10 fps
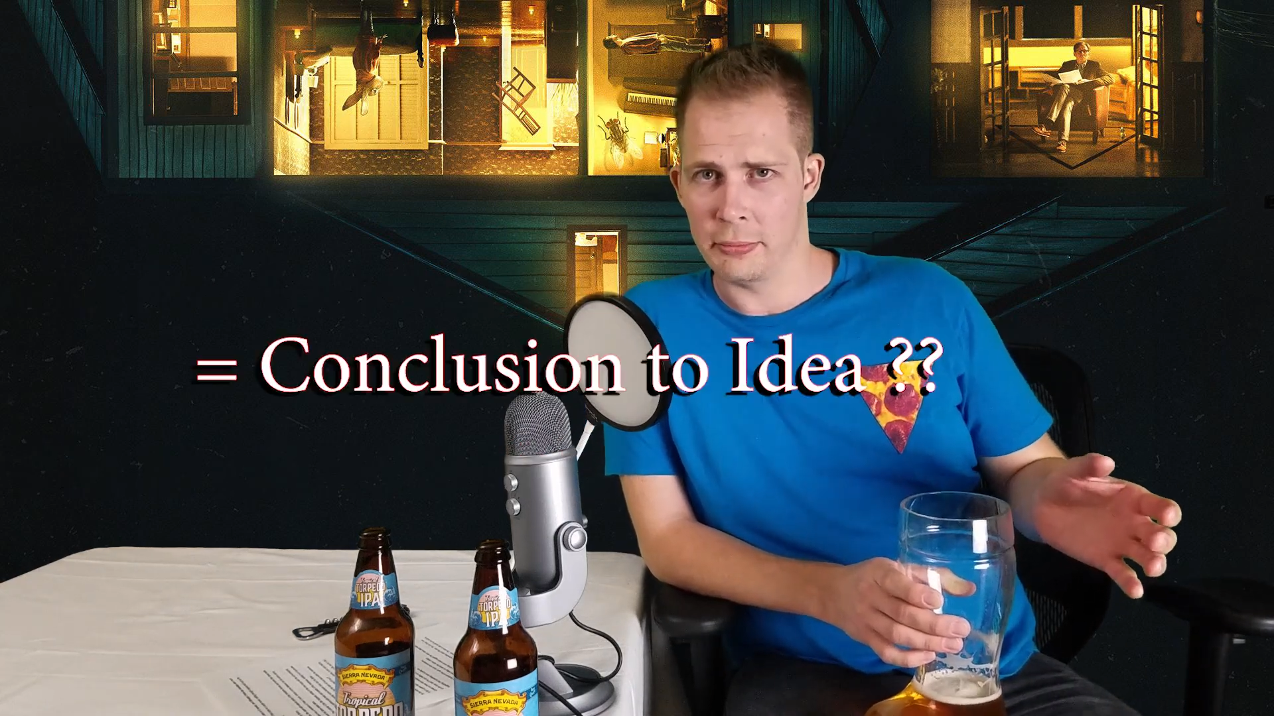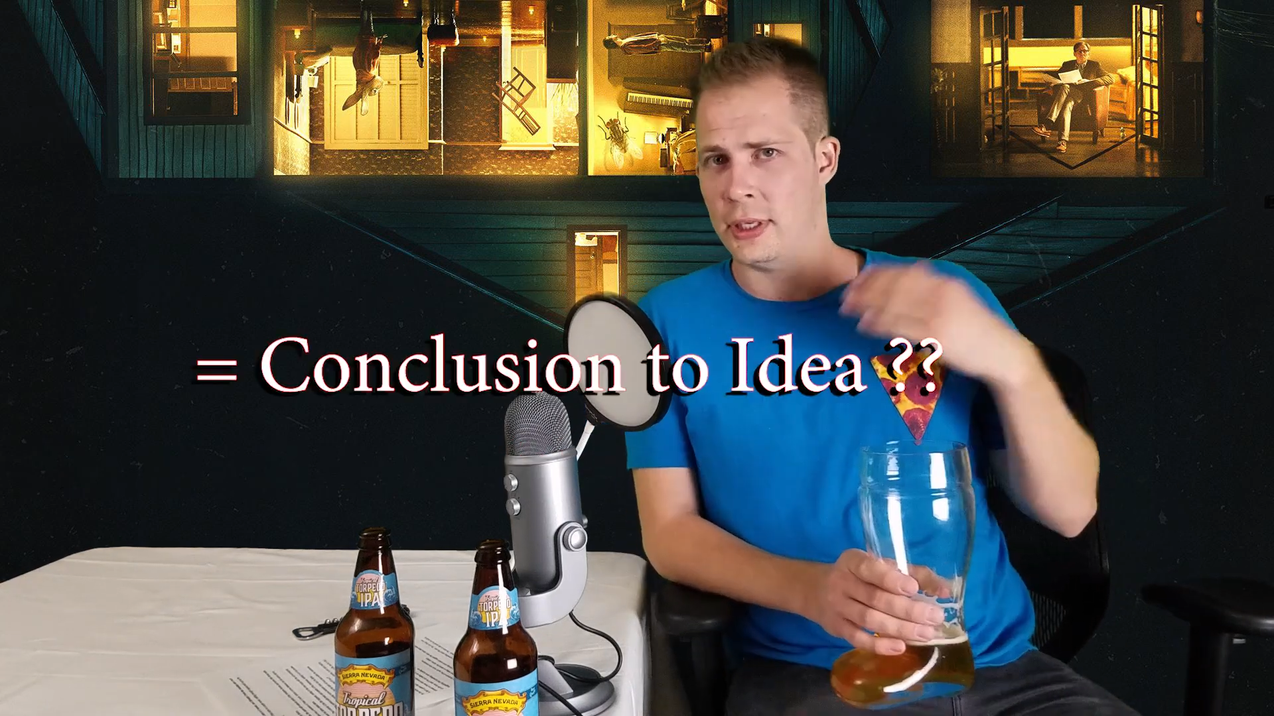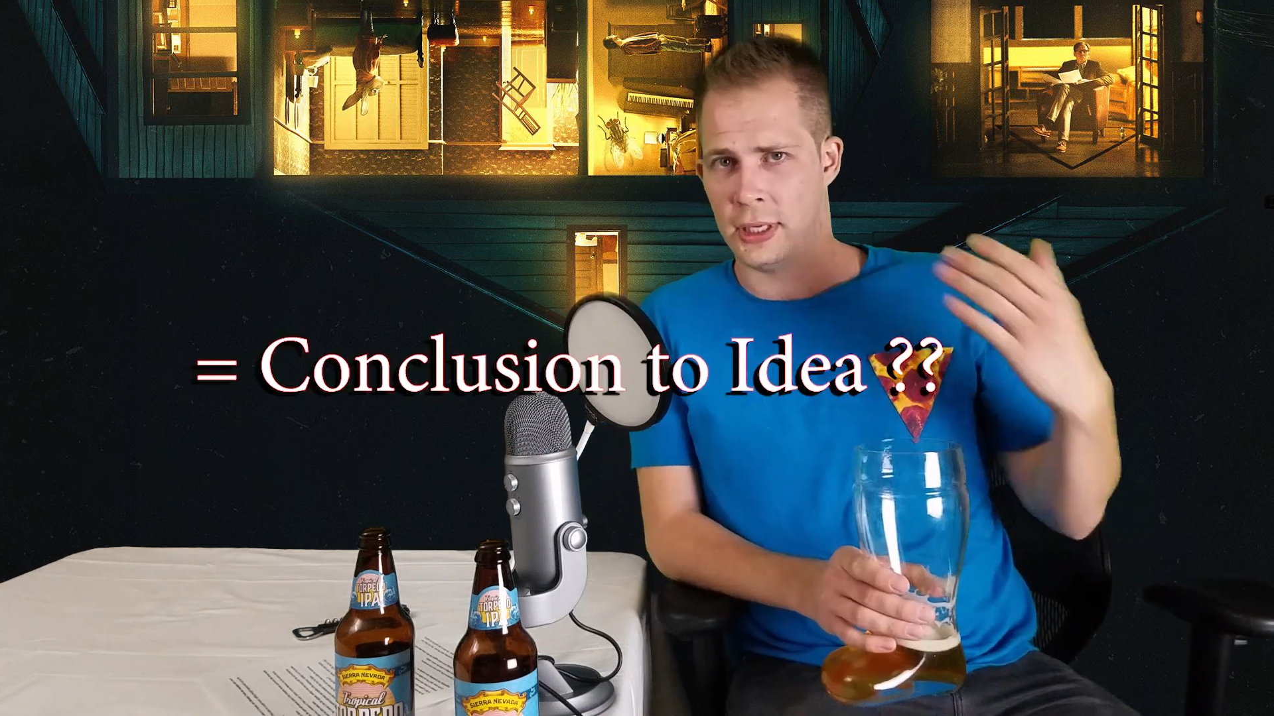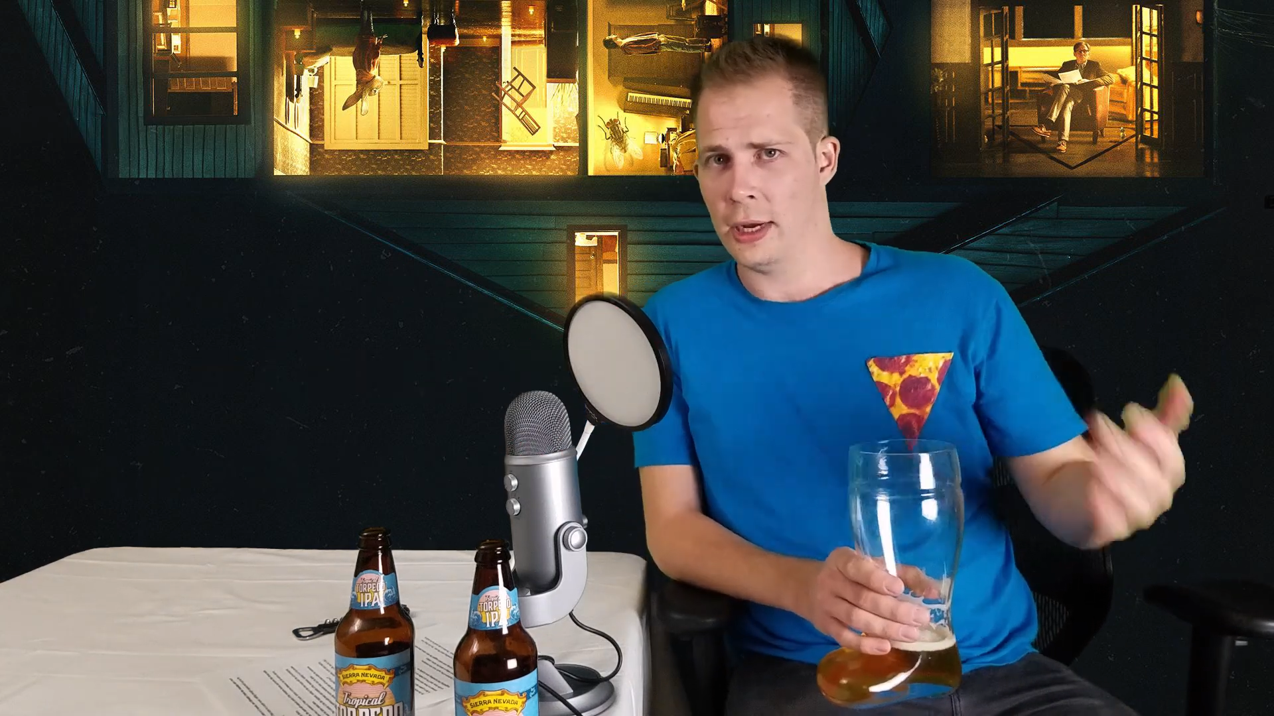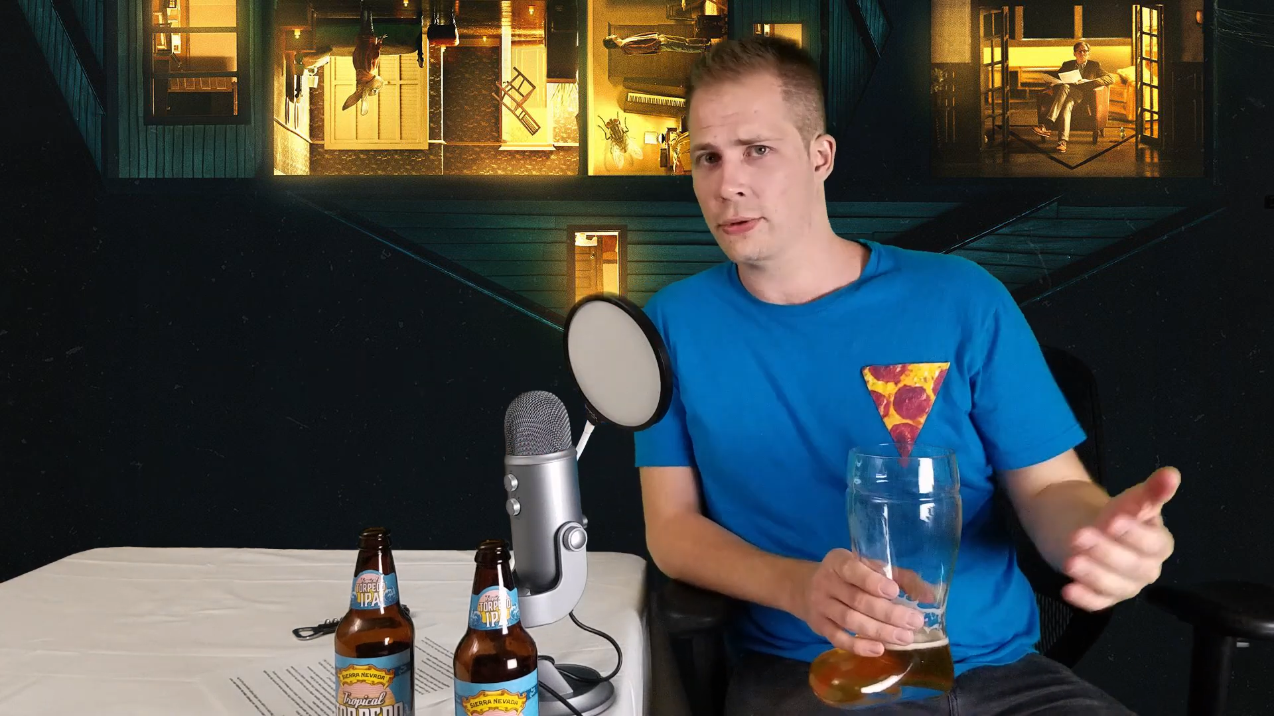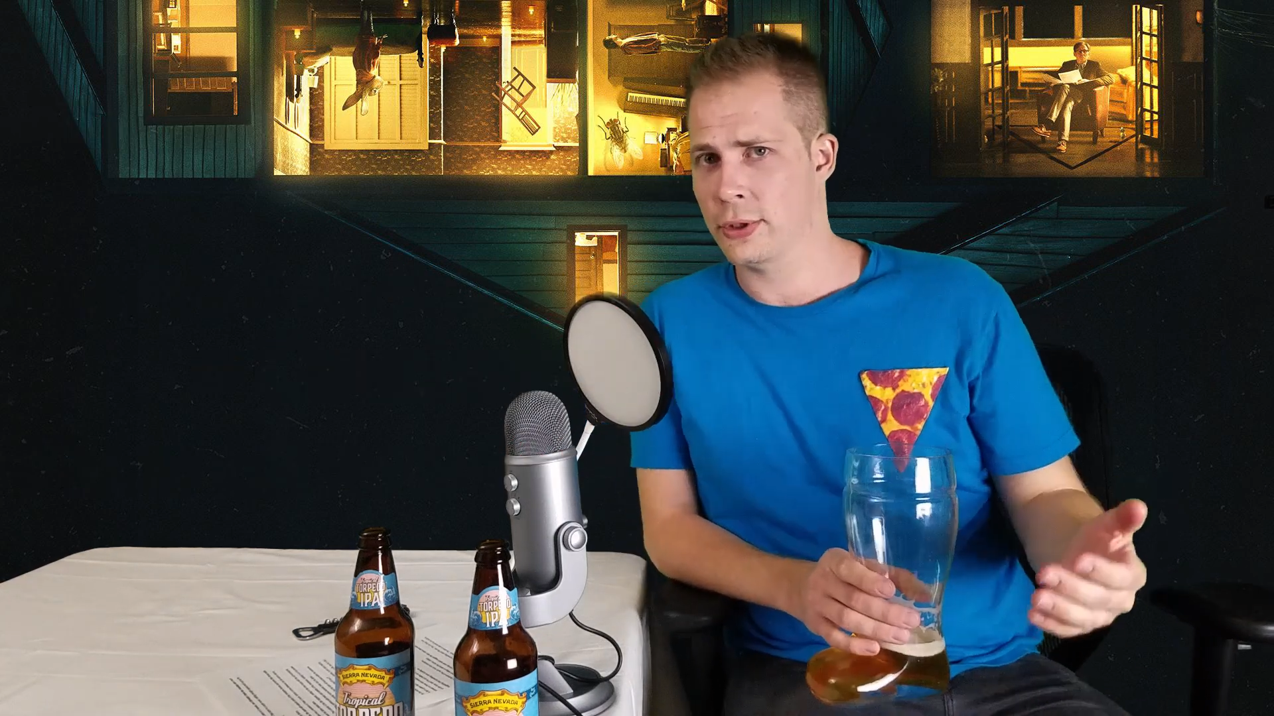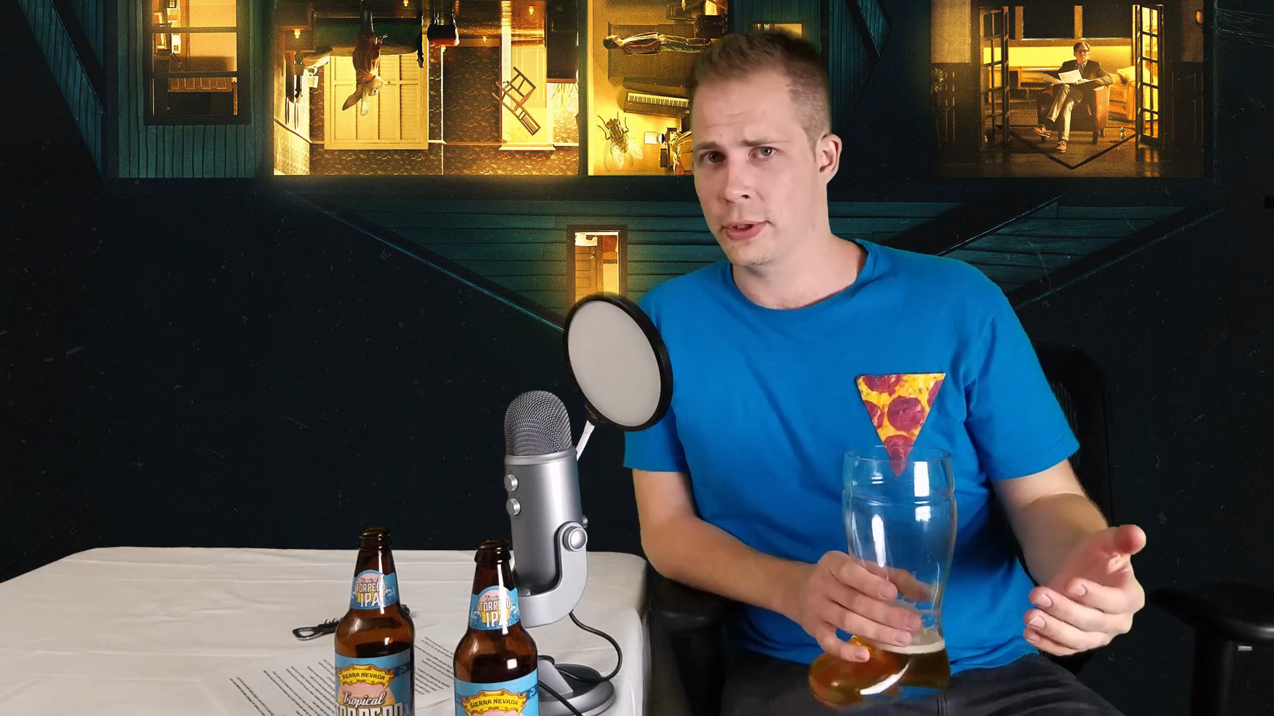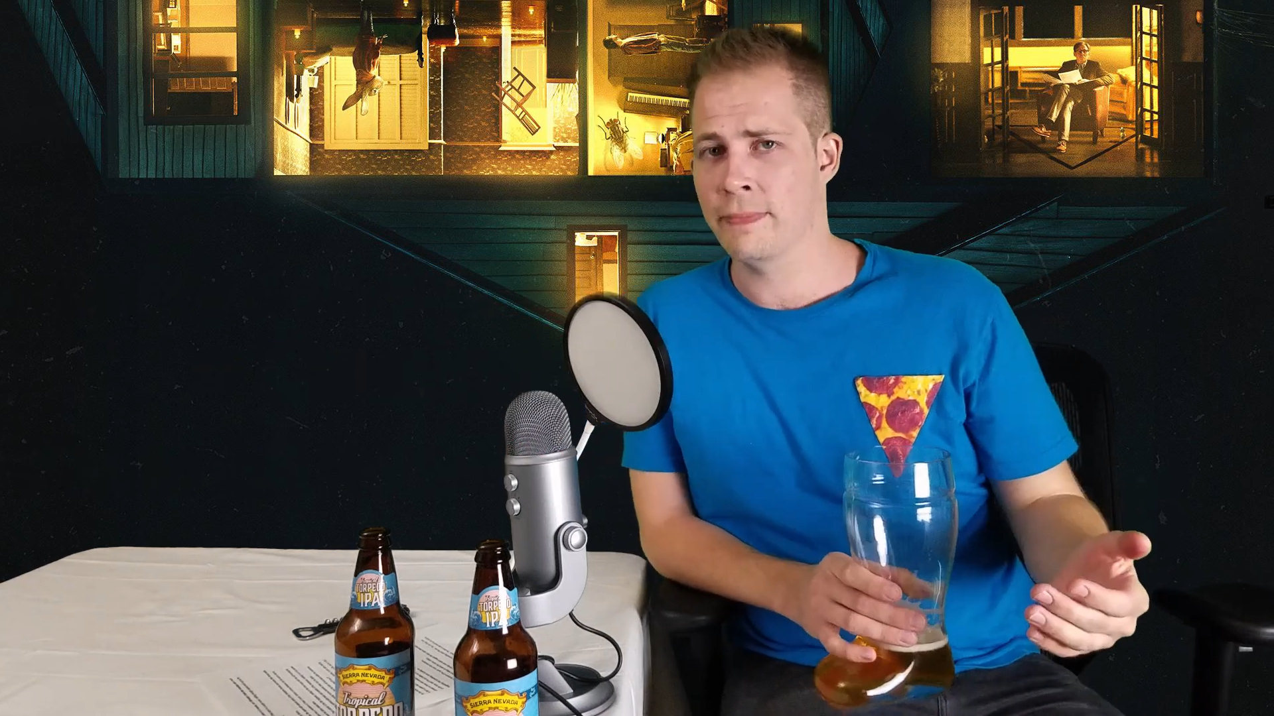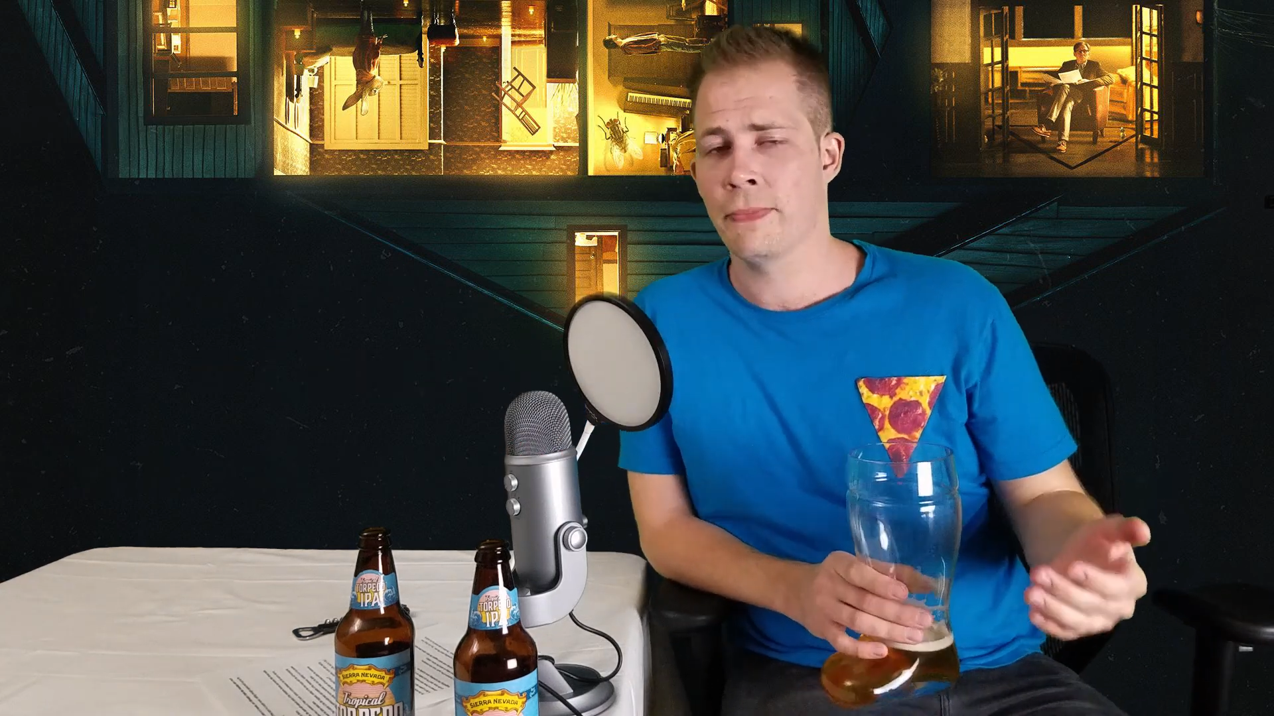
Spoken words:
To counter,